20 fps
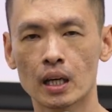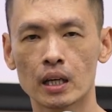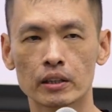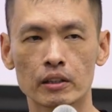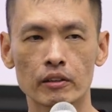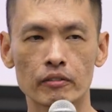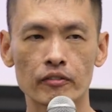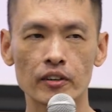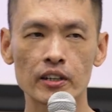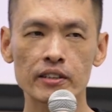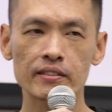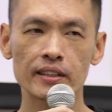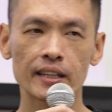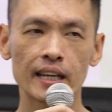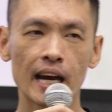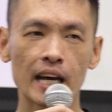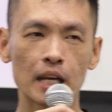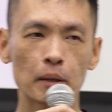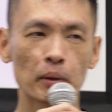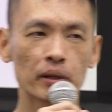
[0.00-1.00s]
The first
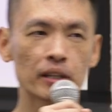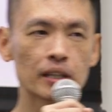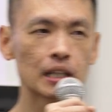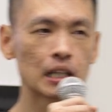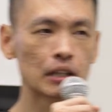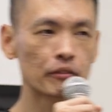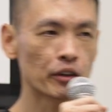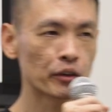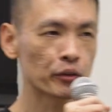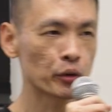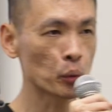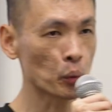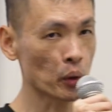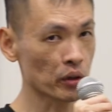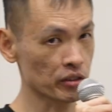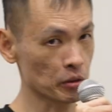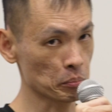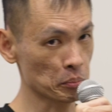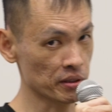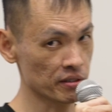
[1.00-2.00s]
line about the living room
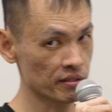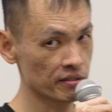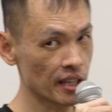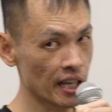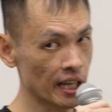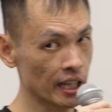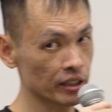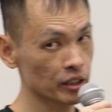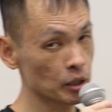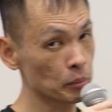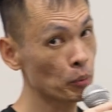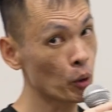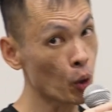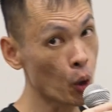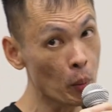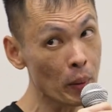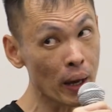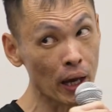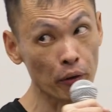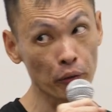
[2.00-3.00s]
was a mistake. The
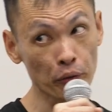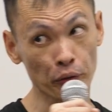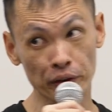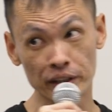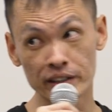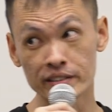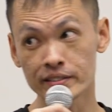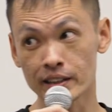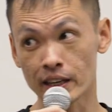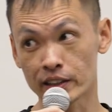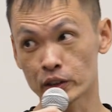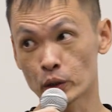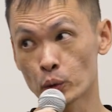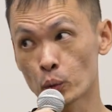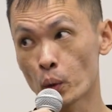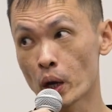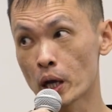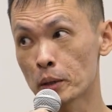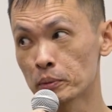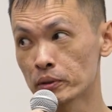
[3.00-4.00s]
poem had already started
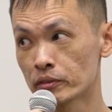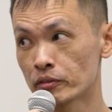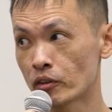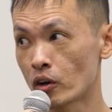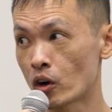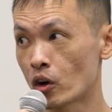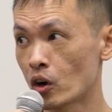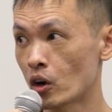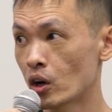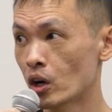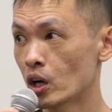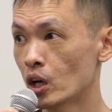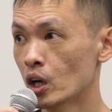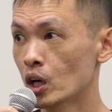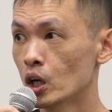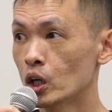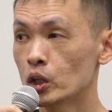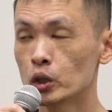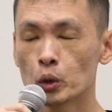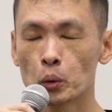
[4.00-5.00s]
way before.
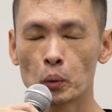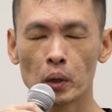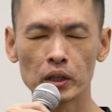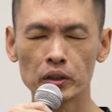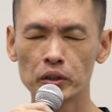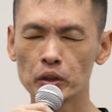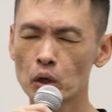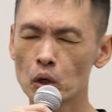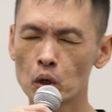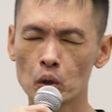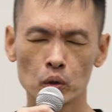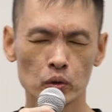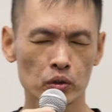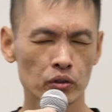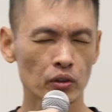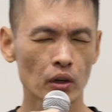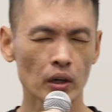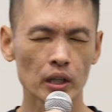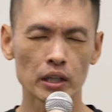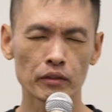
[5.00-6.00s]
No one knows,
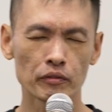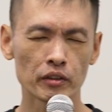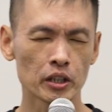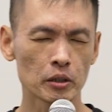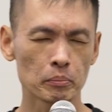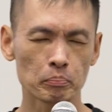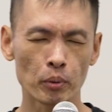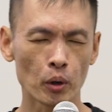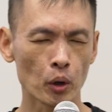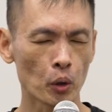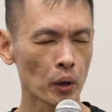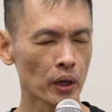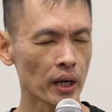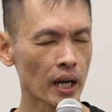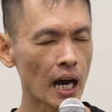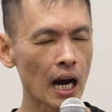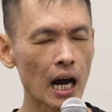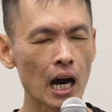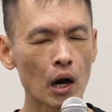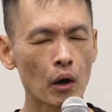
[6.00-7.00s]
not even the poet,
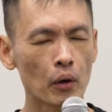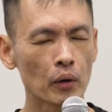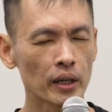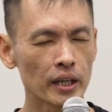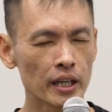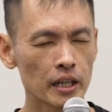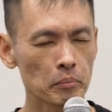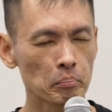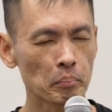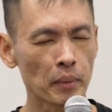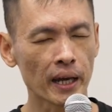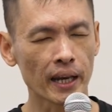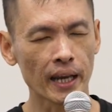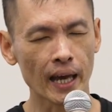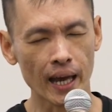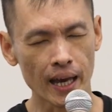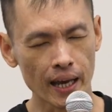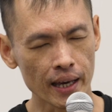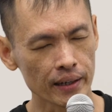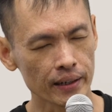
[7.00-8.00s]
how it might
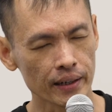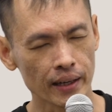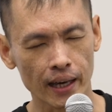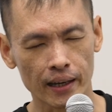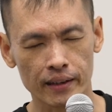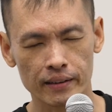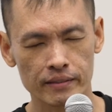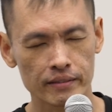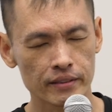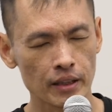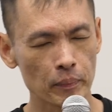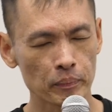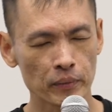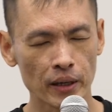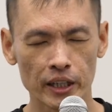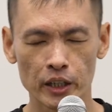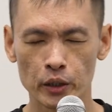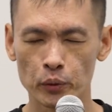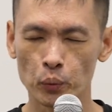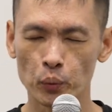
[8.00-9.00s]
end, except
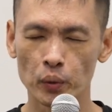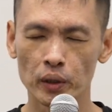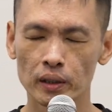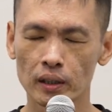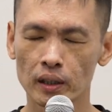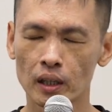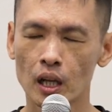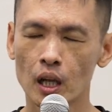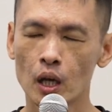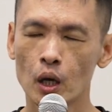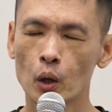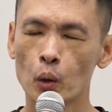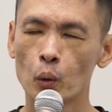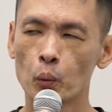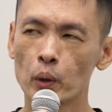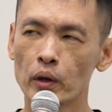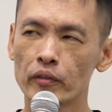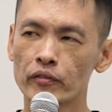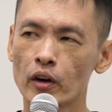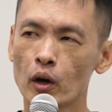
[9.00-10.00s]
that it will,
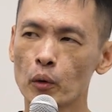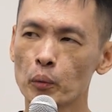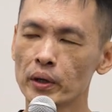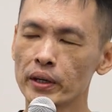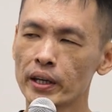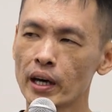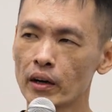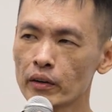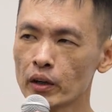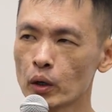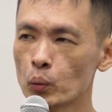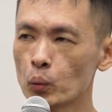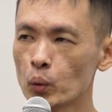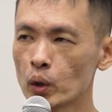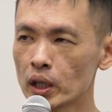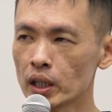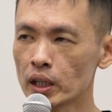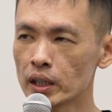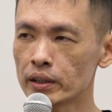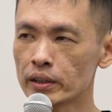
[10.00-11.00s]
with or without a
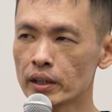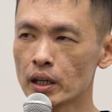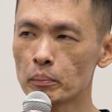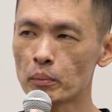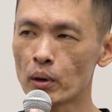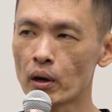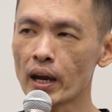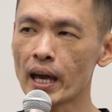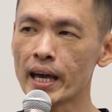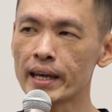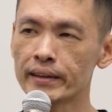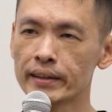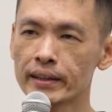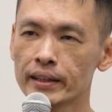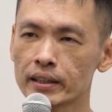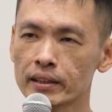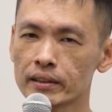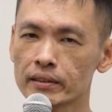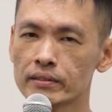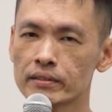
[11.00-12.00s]
word about
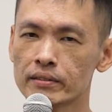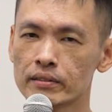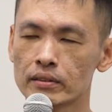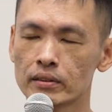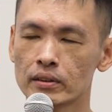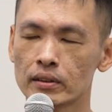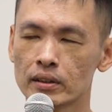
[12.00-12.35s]
endings.